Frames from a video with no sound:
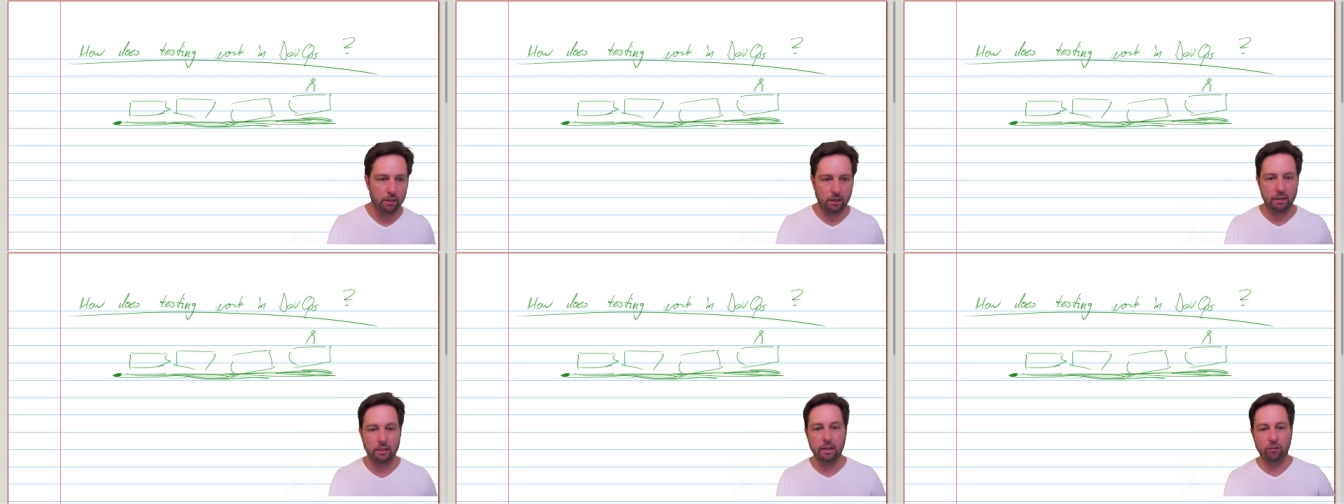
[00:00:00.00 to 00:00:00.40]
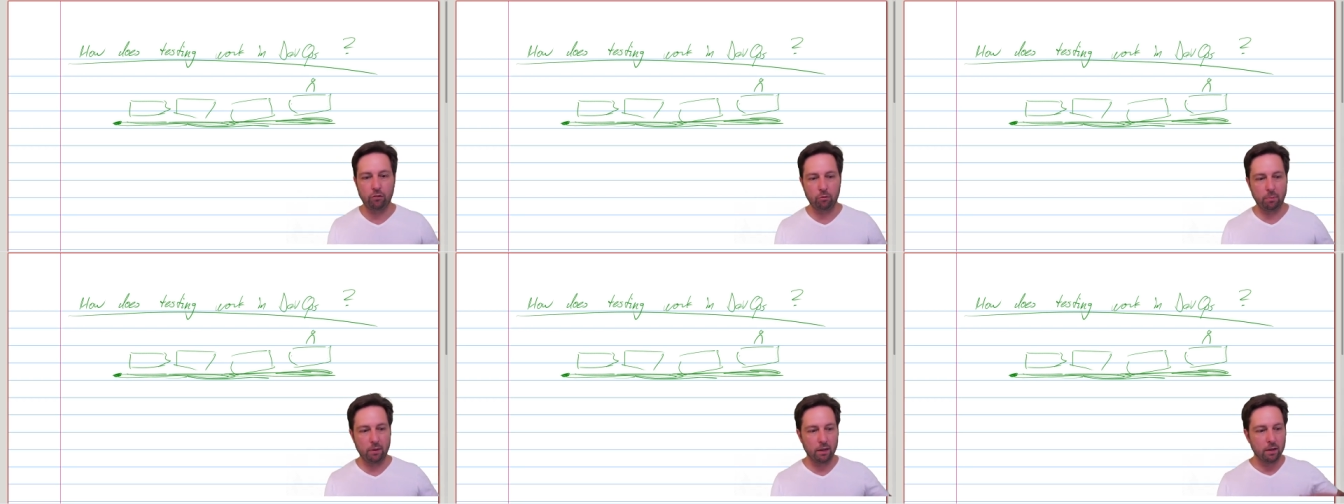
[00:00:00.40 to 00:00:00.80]
It needs to
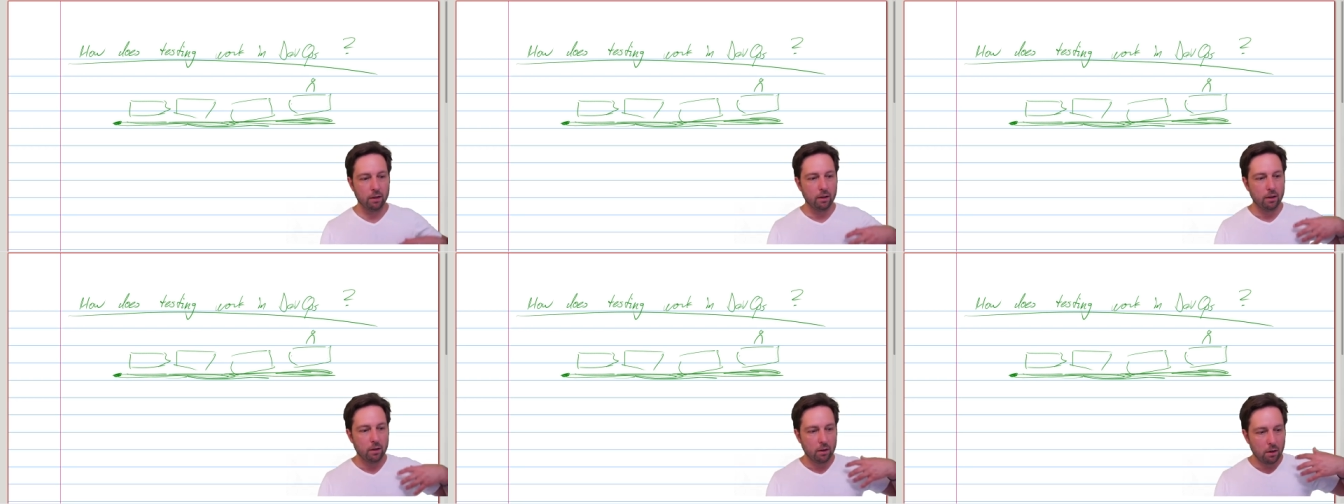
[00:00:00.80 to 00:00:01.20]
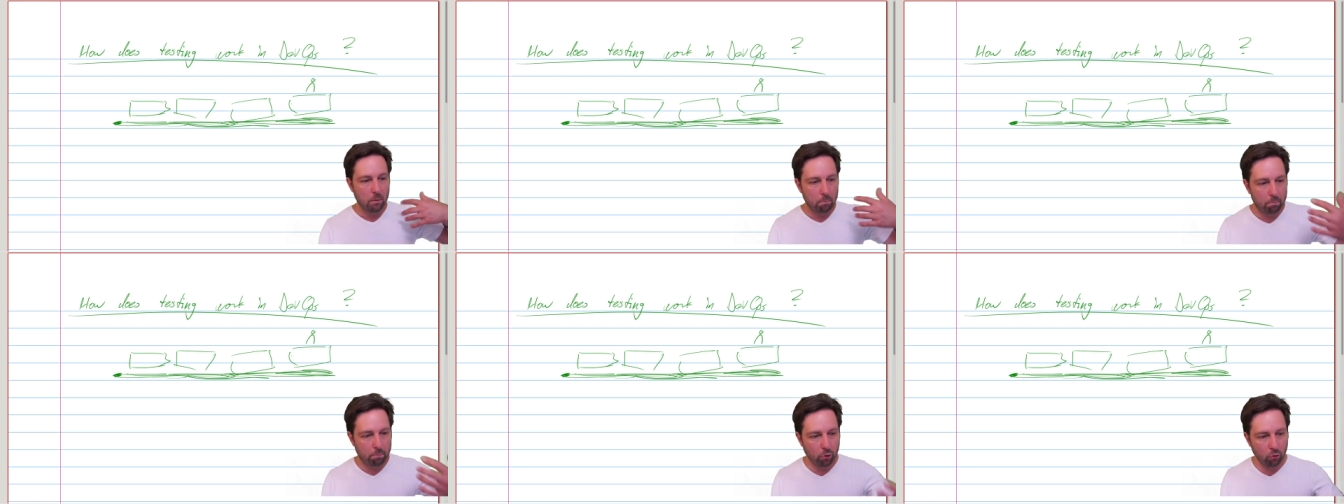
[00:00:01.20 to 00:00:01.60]
be
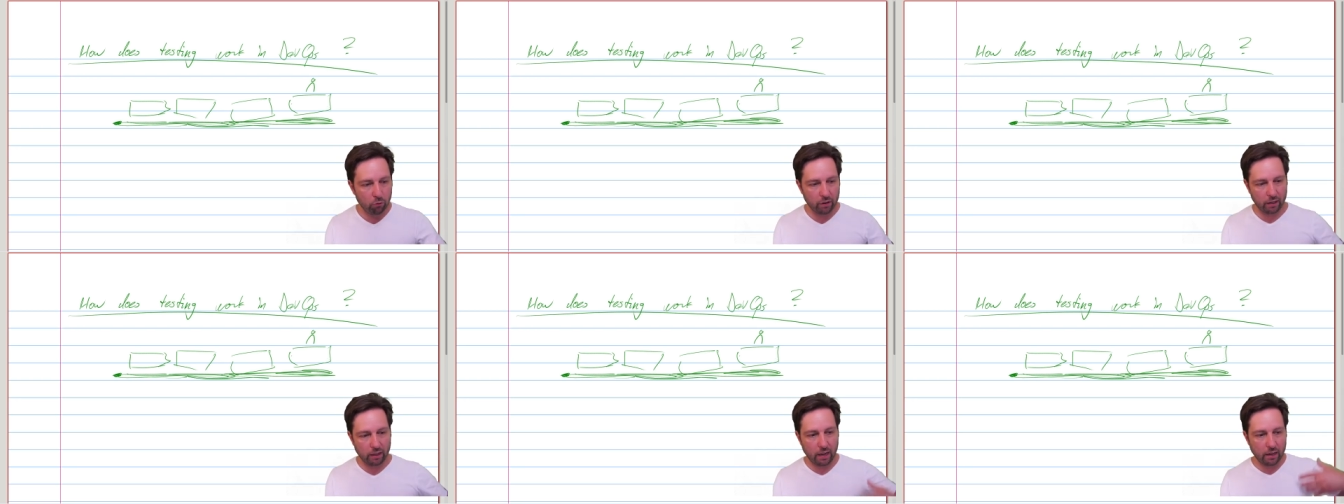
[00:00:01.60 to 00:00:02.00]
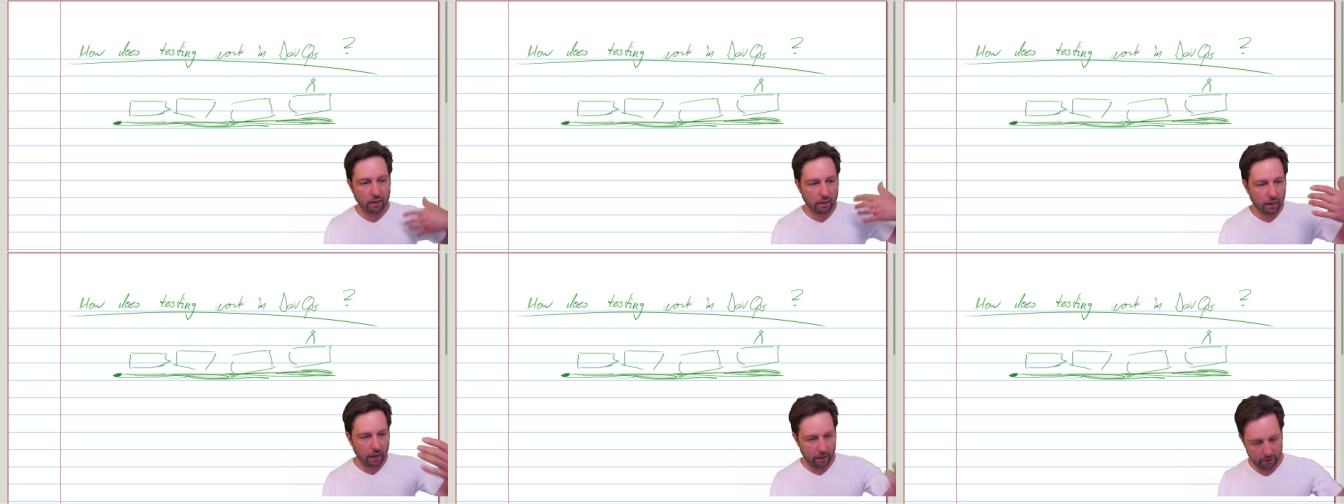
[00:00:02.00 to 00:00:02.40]
proven again and
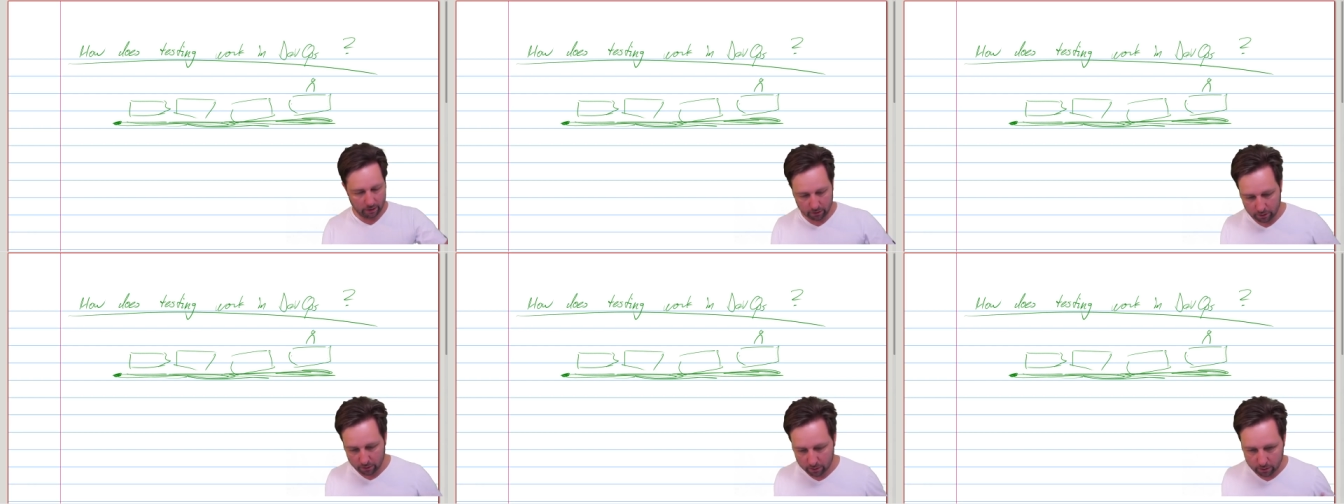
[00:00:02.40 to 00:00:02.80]
again